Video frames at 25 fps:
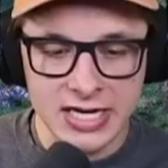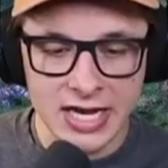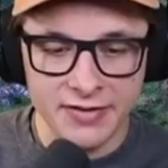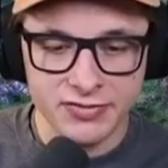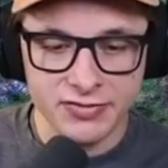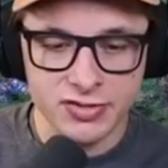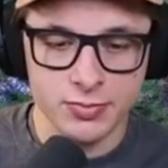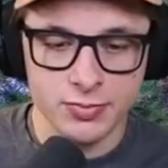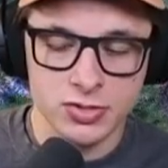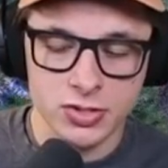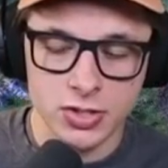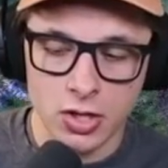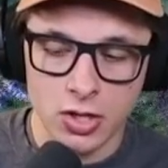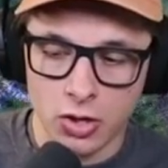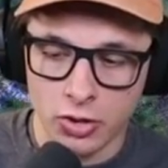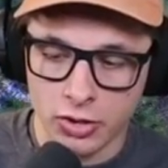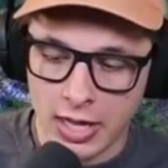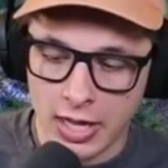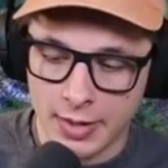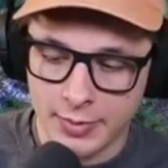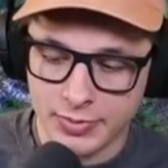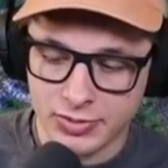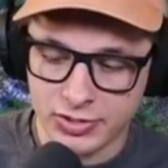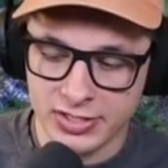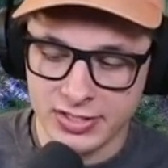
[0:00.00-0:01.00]
some solid
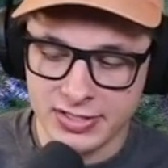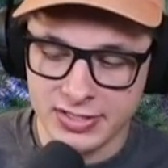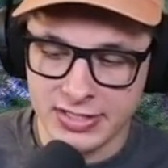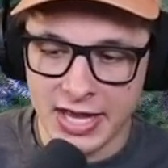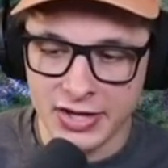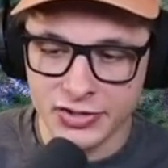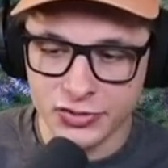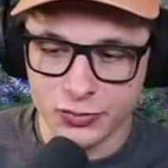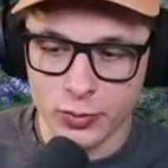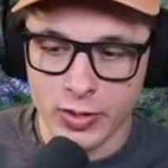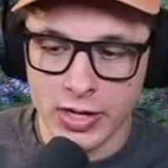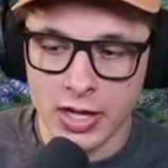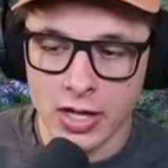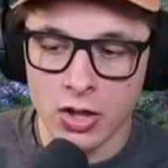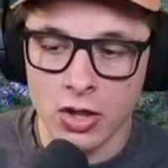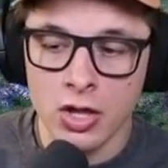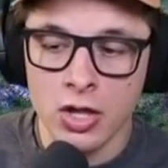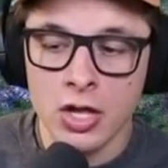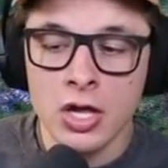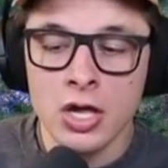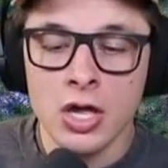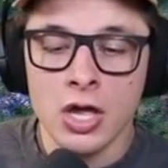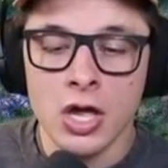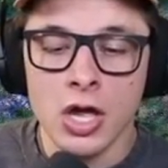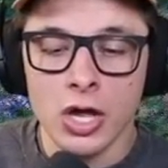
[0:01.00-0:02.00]
options as well.
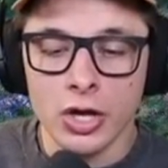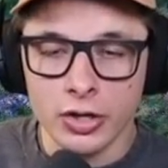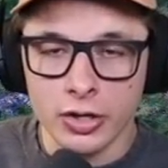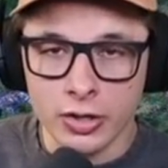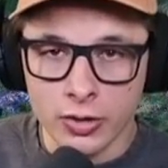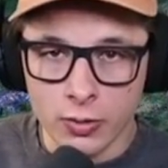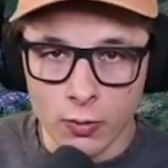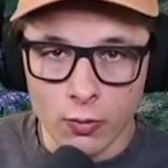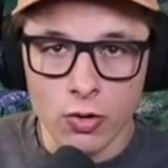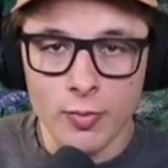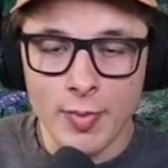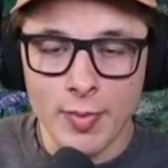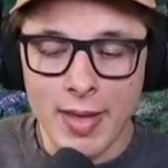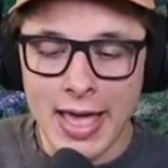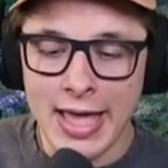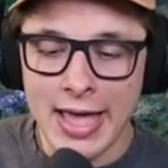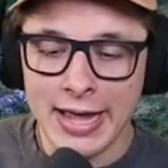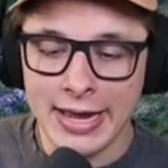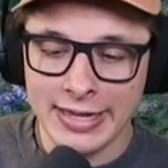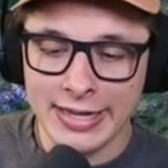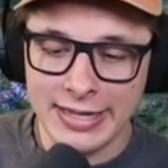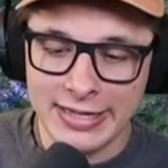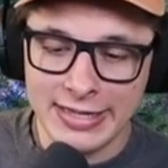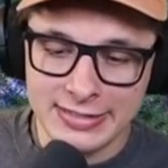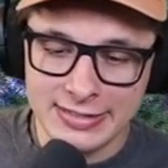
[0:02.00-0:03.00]
Gorbag
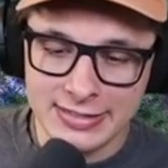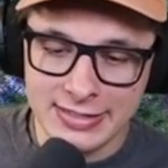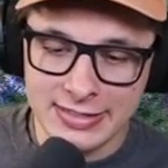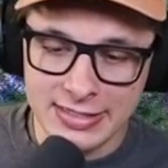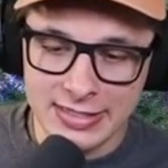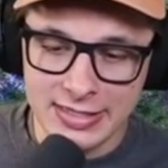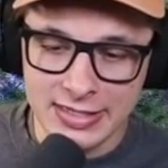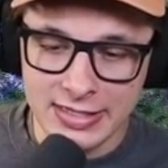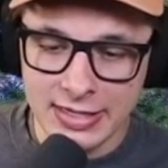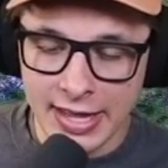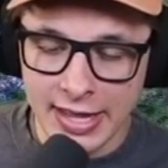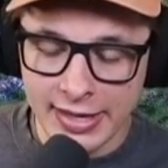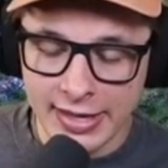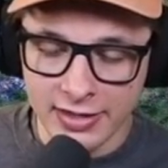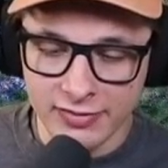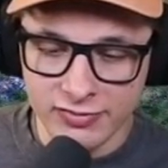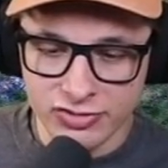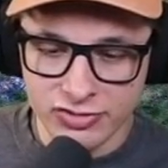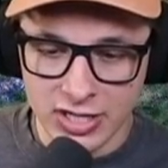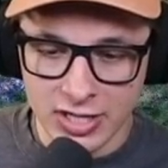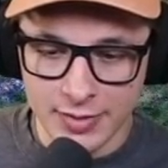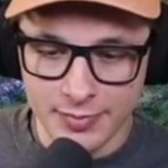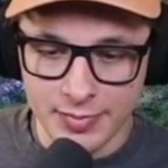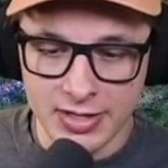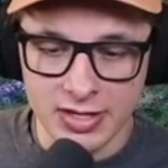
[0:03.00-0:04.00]
is the kind of
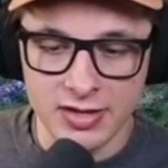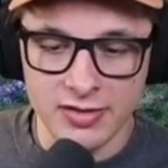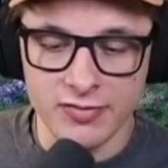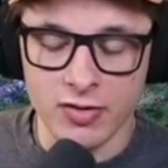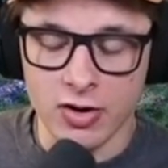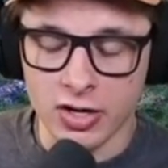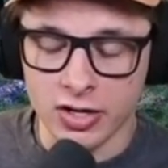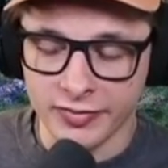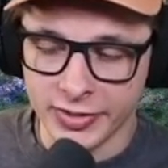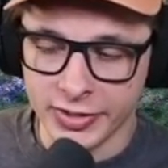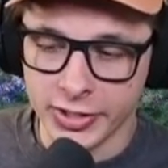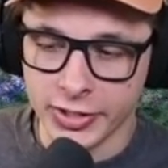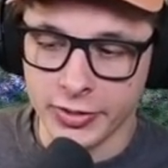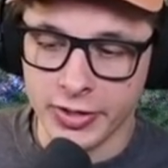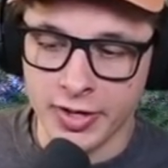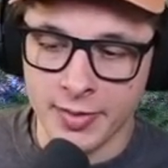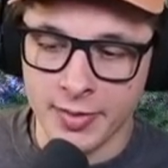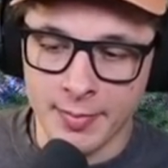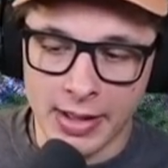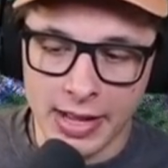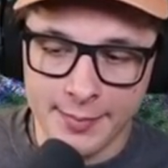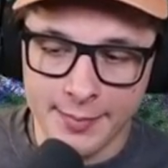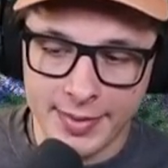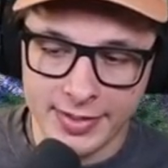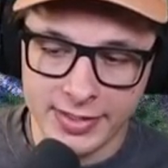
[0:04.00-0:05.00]
champion of Heart of a Hero, in
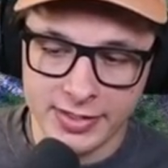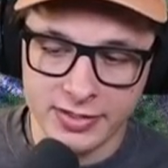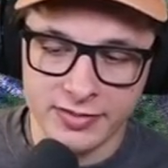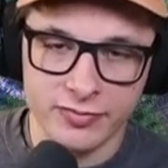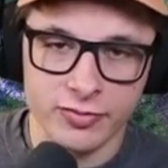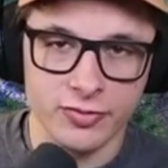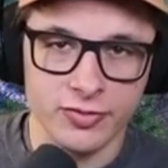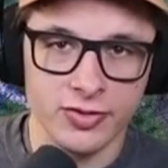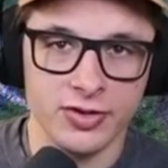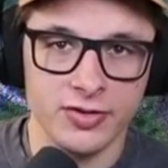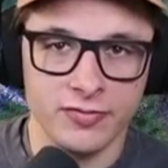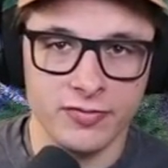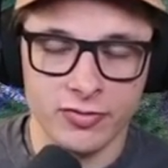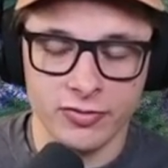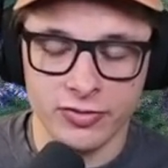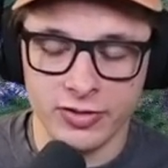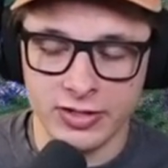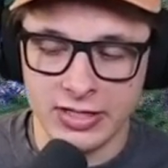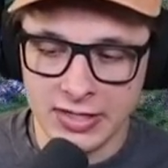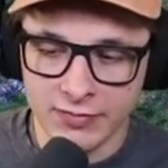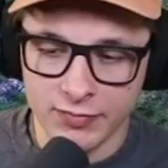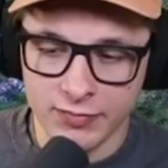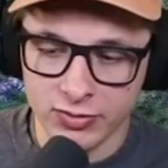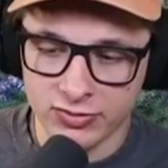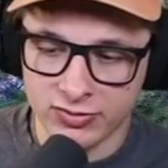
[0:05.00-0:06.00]
my opinion, for the
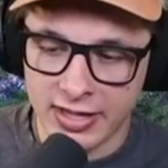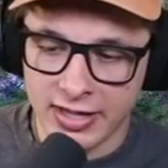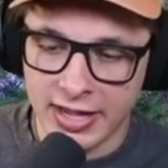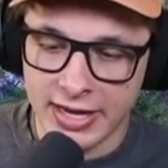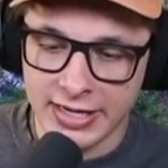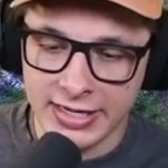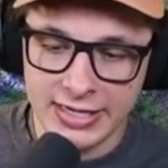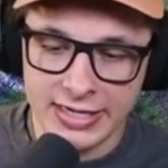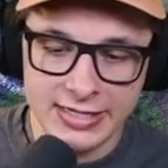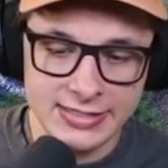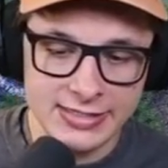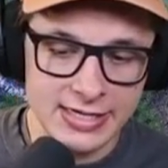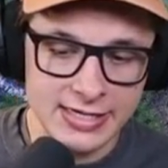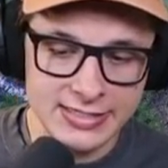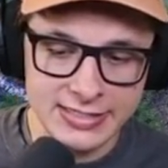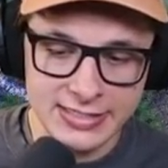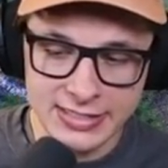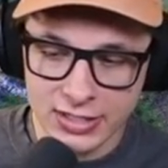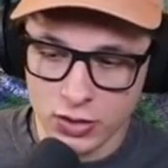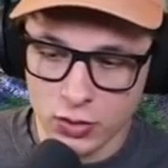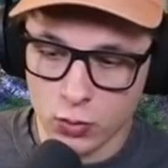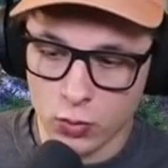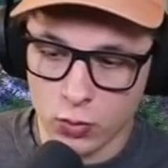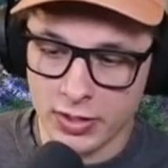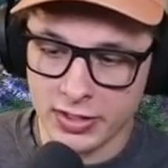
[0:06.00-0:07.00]
evil side. He is a
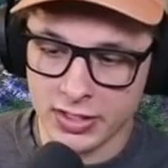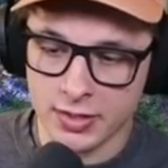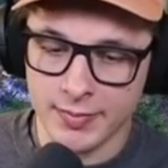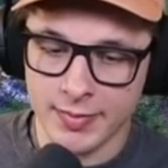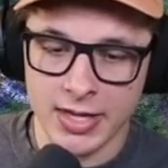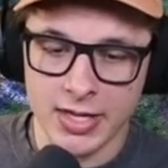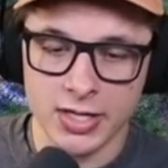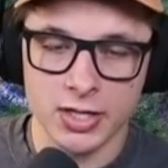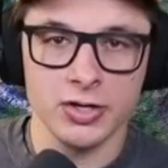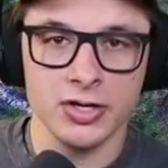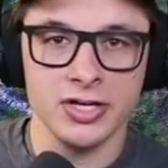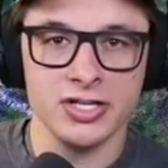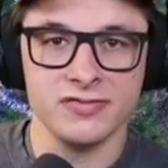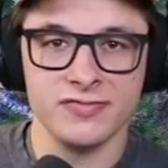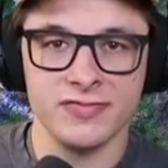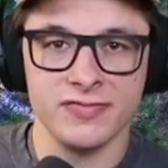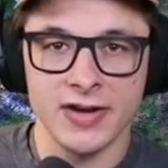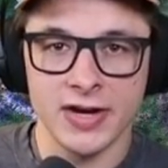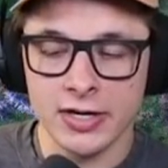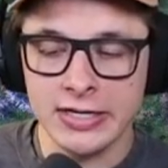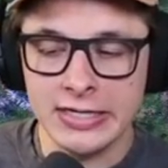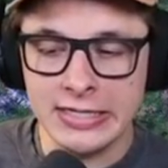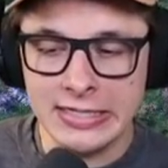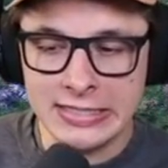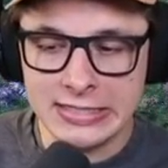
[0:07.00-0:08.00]
tier 1 commander. He's
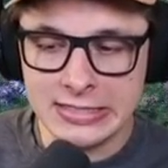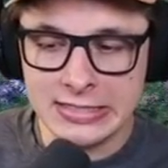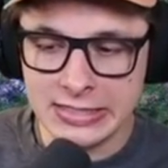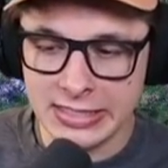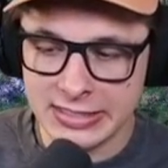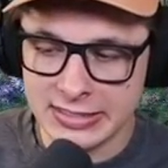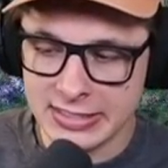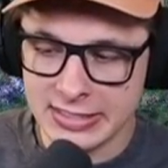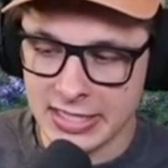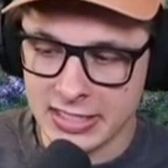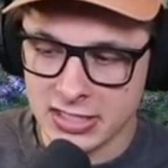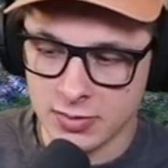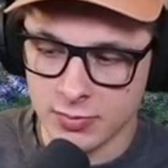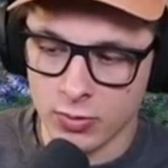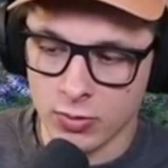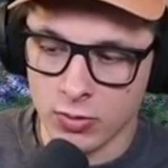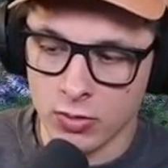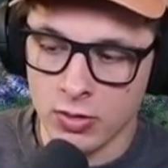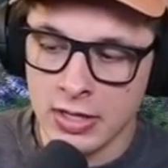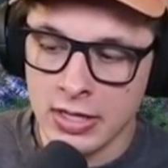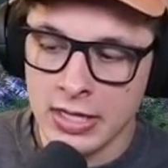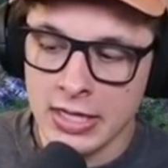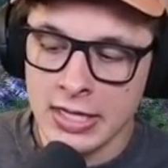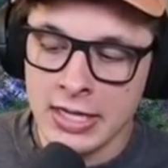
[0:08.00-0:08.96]
very easily accessible.